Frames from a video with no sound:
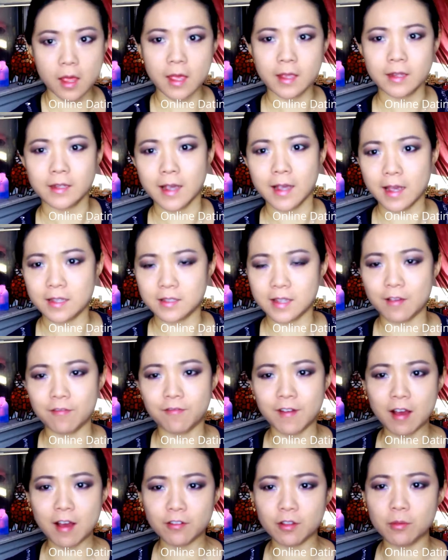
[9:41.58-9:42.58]
And guys, I
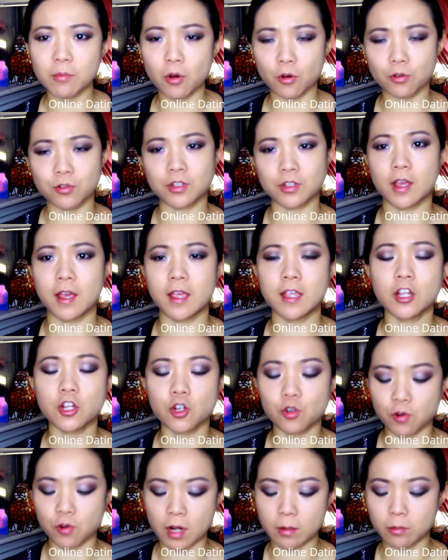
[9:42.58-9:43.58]
found the most
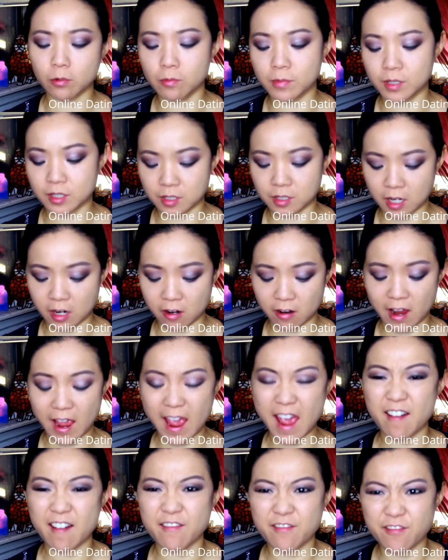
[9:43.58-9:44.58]
incredible mascara
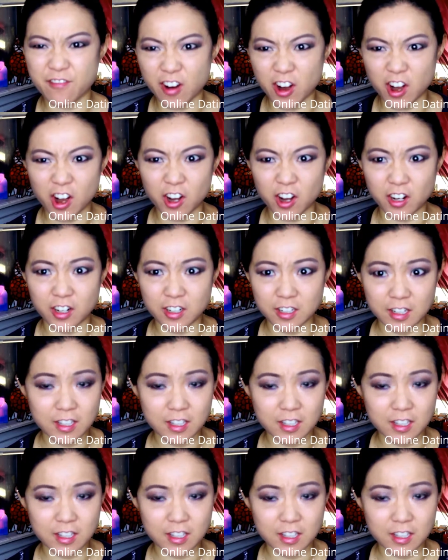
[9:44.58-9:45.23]
ever.